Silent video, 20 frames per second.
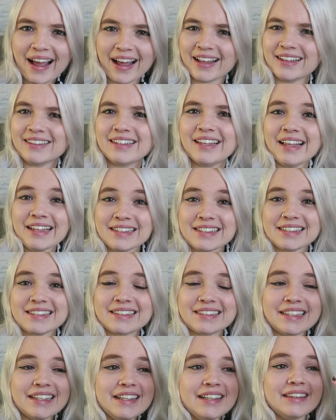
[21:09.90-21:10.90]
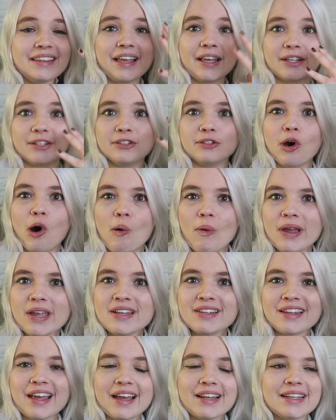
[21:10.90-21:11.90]
And then still, like,
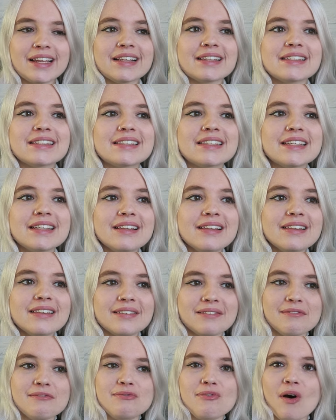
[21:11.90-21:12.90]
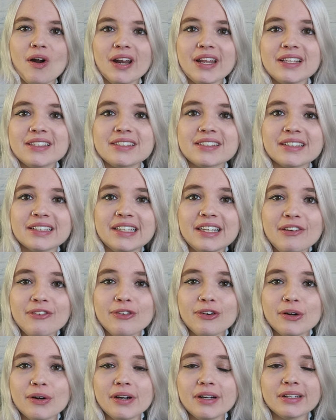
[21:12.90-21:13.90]
knowing that and still wanting to
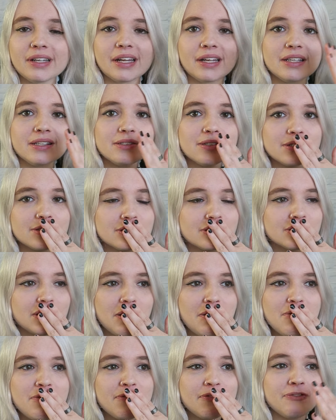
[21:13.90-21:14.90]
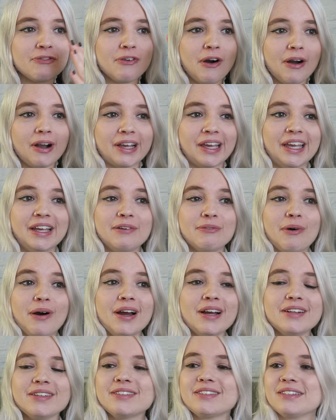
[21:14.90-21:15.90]
leave her, that is so fucking
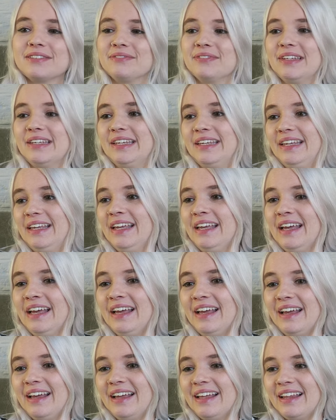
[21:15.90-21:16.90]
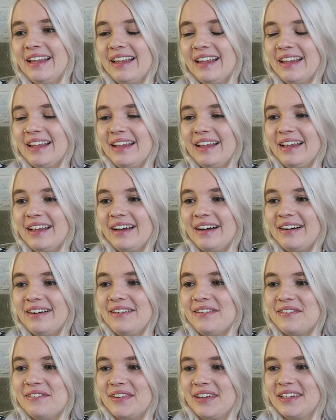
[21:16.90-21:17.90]
wild to me.
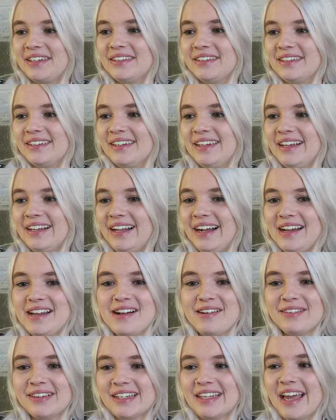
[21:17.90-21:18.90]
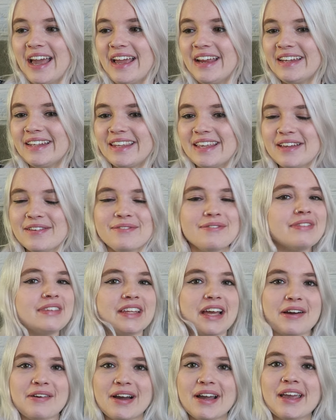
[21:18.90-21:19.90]
Oh my god, like I already hated him,
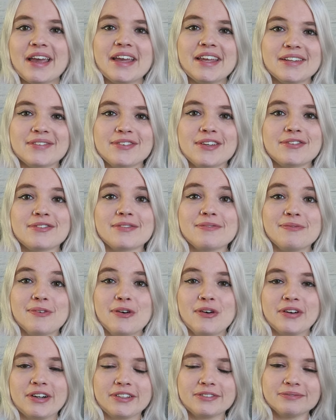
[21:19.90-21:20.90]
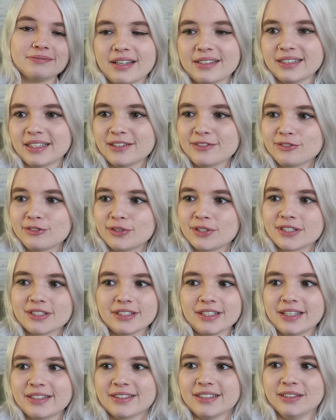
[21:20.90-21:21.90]
now I hate him even more. Yeah, and then of course in
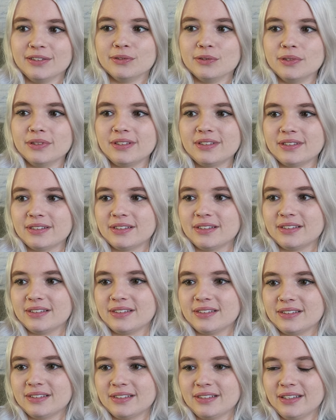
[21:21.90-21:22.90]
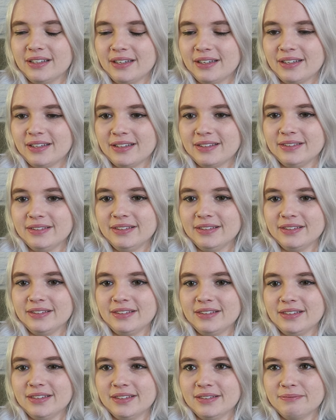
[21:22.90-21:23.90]
the end he told uh, like the,
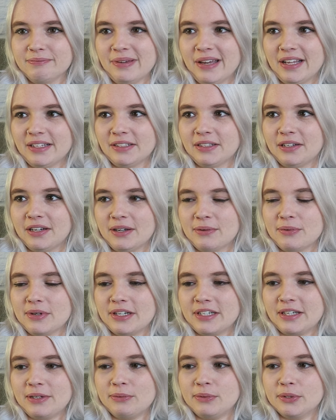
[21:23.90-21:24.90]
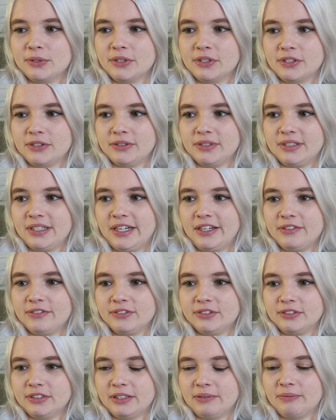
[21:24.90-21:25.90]
the bad guy where they were, so they're
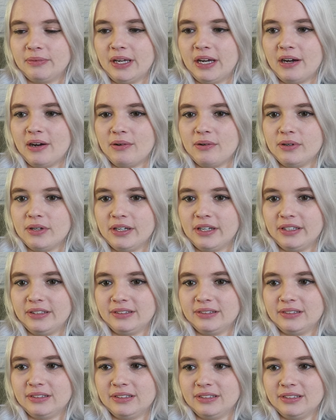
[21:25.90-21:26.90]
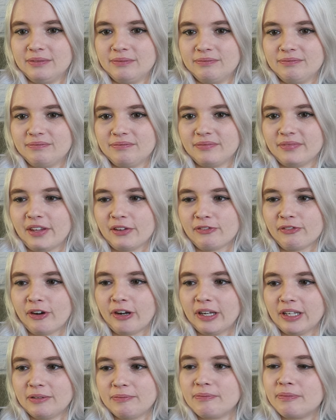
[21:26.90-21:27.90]
after them now and um, they
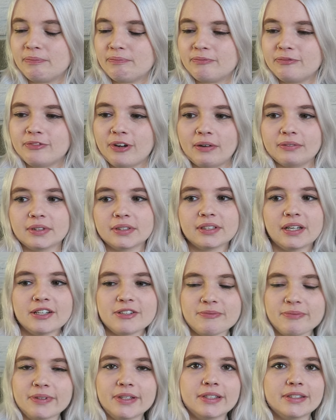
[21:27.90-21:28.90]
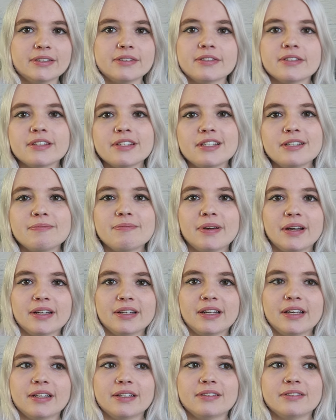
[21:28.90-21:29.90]
finally found a nice place to sleep
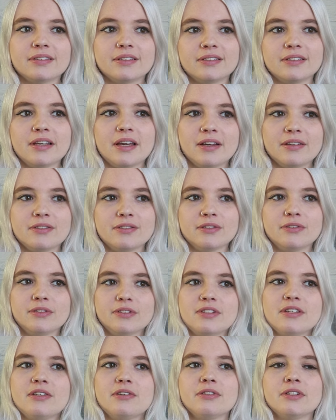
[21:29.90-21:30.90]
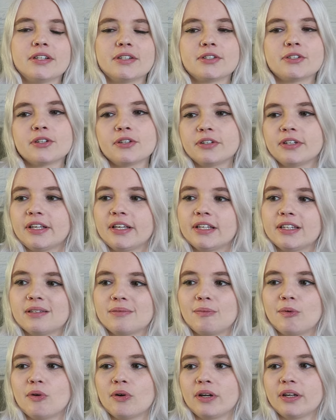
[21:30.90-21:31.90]
and, and yeah, to continue their journey in the
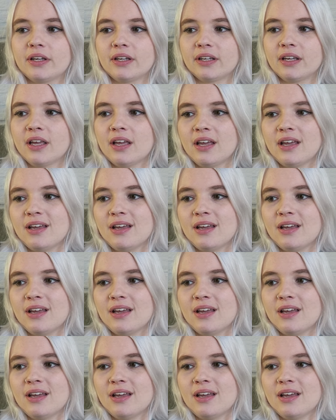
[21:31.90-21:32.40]
morning.